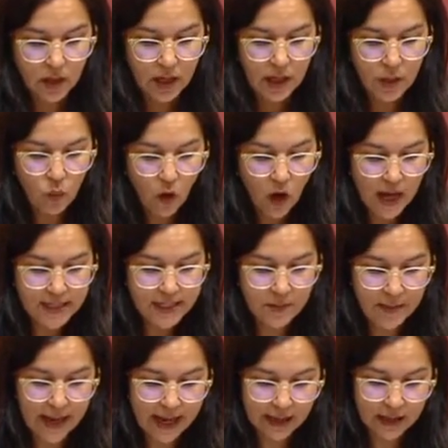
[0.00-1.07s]
In winding
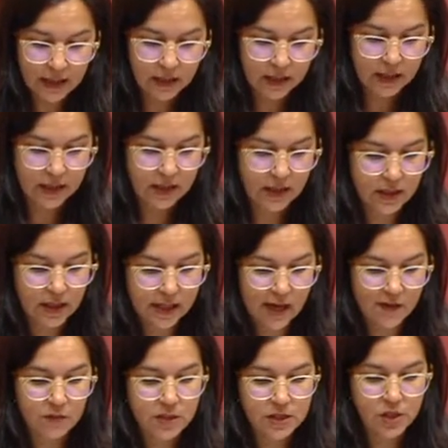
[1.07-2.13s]
back the
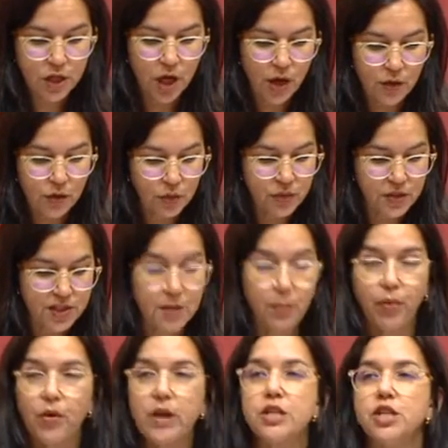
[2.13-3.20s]
government's total
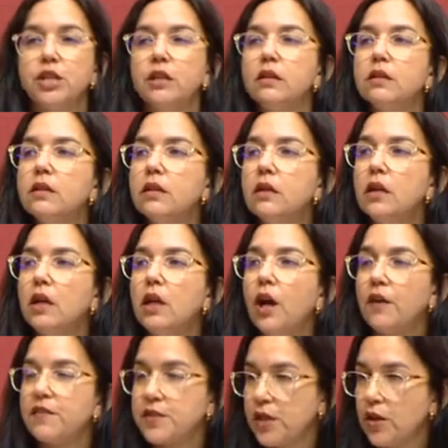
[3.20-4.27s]
suppression
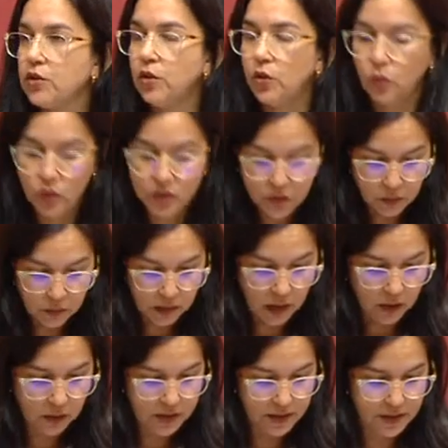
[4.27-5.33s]
of so-called
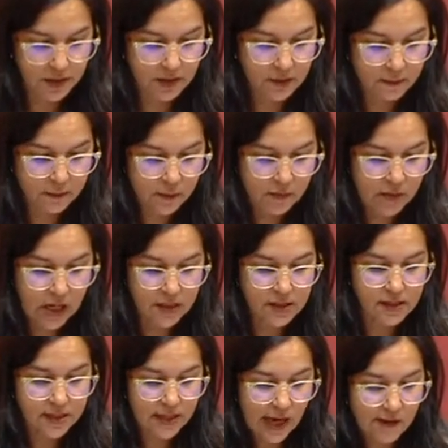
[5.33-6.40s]
whistleblowers and
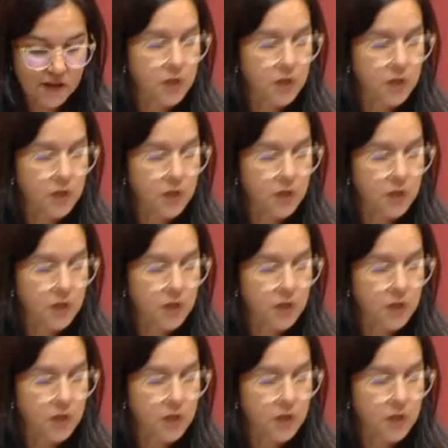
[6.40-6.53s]
staff